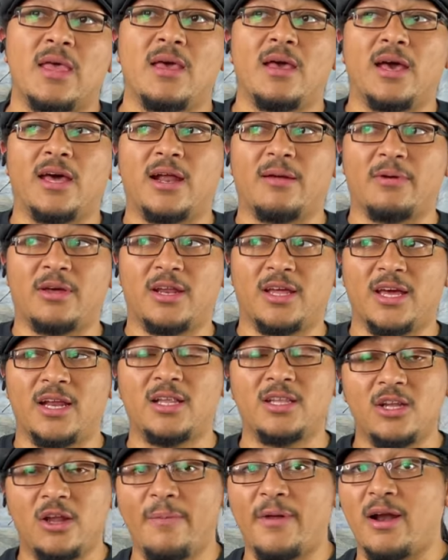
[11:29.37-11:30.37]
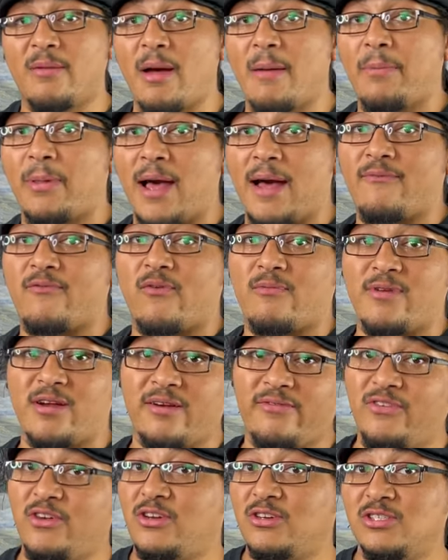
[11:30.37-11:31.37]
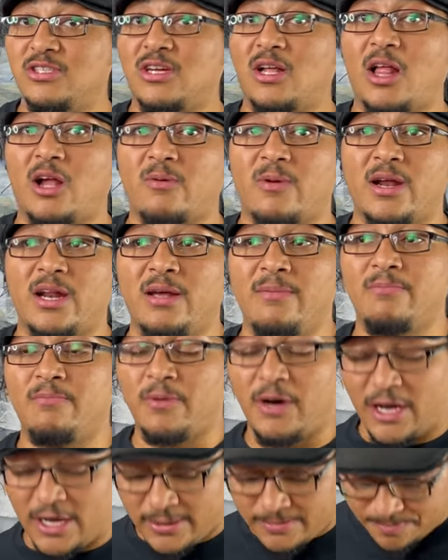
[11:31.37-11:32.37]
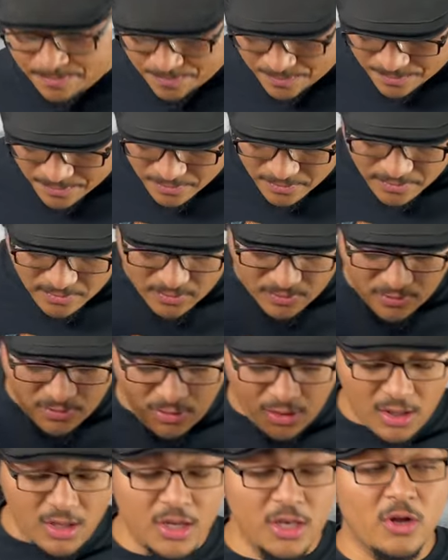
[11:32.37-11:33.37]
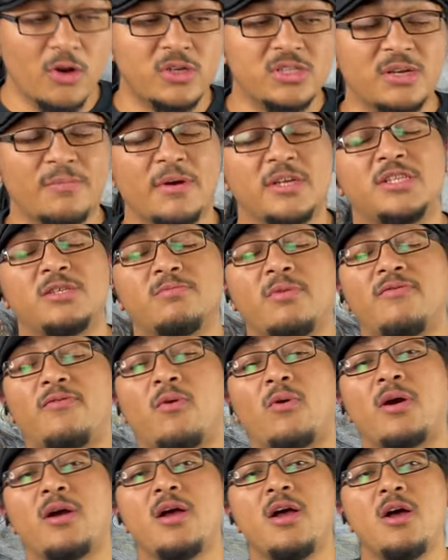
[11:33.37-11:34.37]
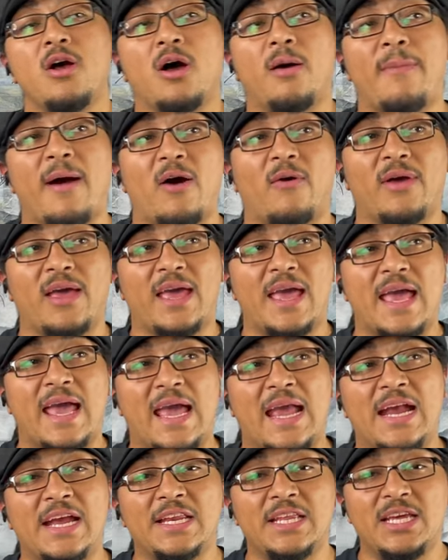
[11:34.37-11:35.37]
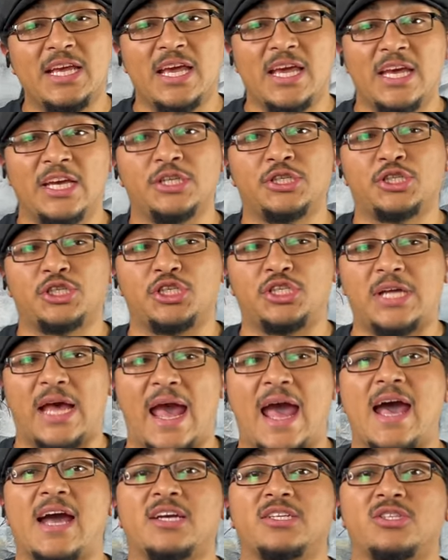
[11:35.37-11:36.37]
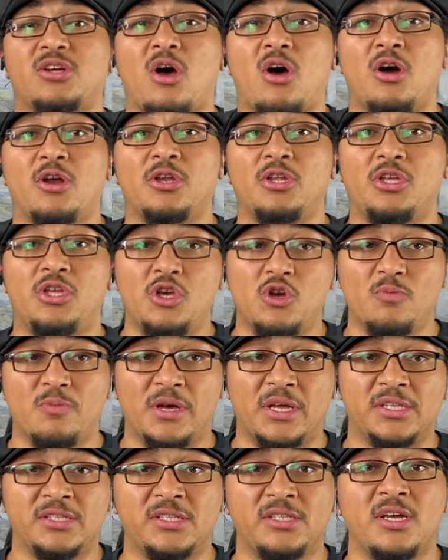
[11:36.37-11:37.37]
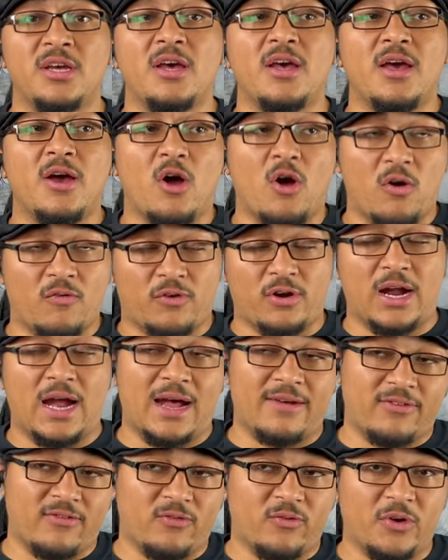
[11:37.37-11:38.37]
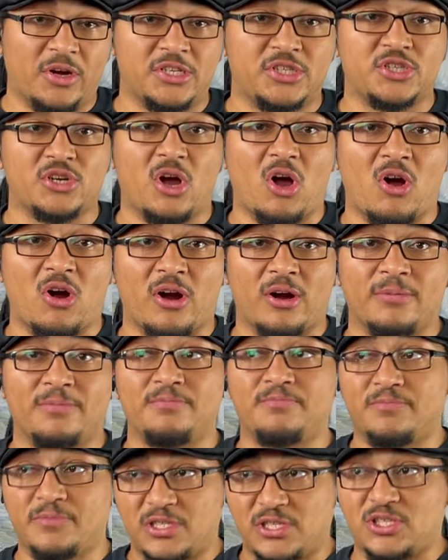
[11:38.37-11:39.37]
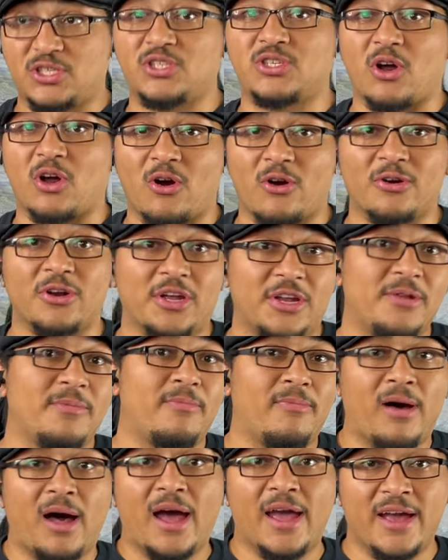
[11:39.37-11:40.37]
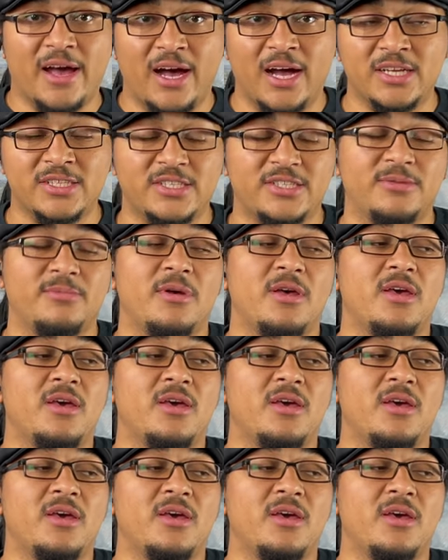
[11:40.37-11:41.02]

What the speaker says: And I'm going to get a little bit on my platform here, if you couldn't tell already. But, you know, as I mentioned before, about 80-ish attacks on humans, over half of which are started by us.